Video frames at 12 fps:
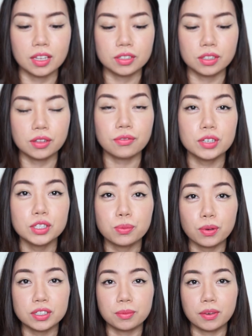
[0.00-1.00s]
So the first
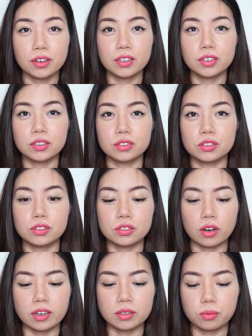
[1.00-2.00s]
brush I'm going to
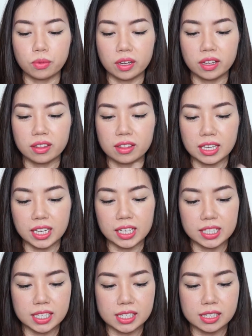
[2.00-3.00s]
start with
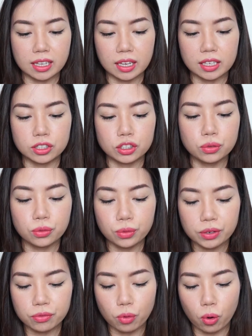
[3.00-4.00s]
is the
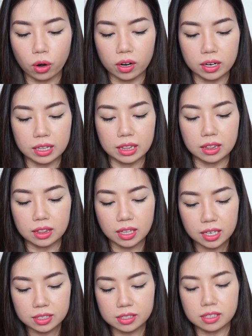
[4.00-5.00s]
234
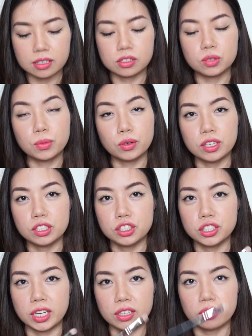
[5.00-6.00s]
Luxe Smoky
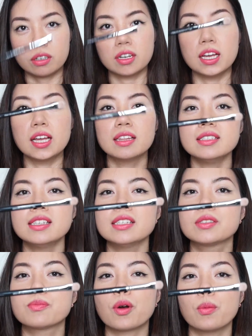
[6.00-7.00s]
Shader. This
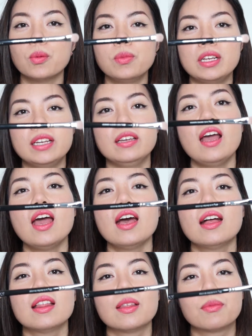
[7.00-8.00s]
is probably
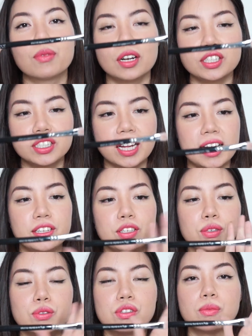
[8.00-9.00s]
the brush that I
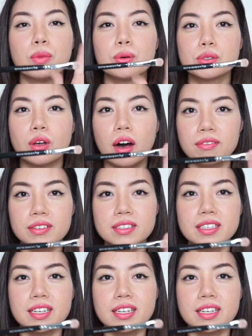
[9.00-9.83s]
use the most often.